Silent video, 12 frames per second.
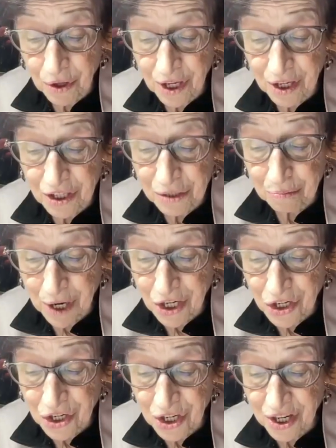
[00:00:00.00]
or the
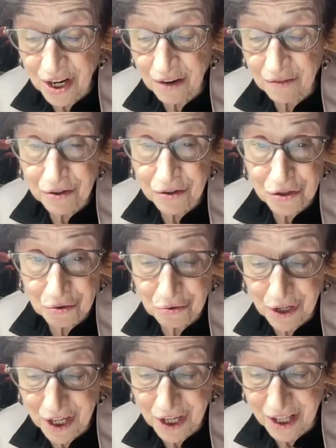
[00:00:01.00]
expression of the
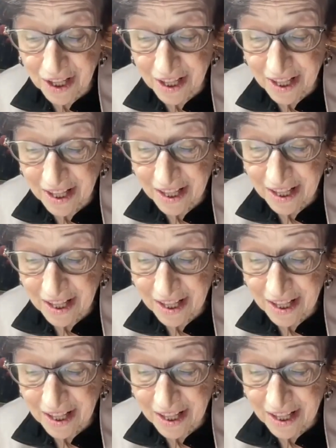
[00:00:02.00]
surreal.